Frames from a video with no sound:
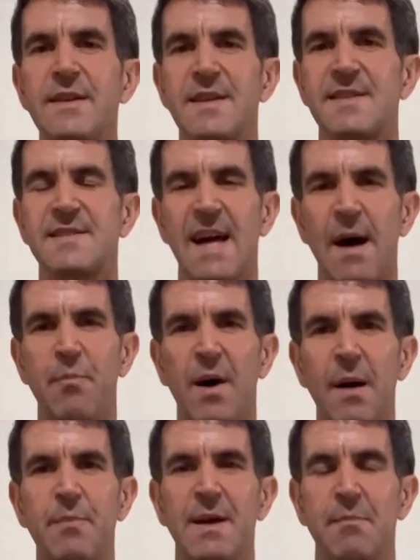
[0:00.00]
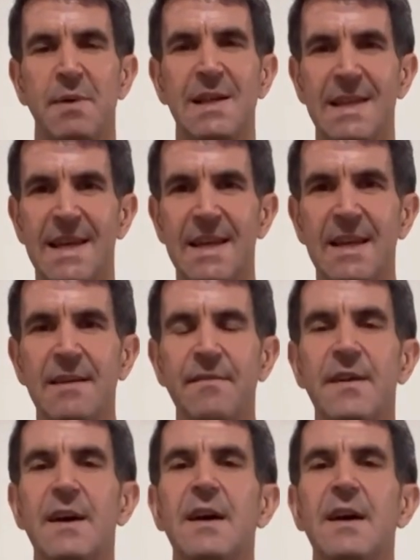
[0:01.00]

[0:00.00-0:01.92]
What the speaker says: to step up and believe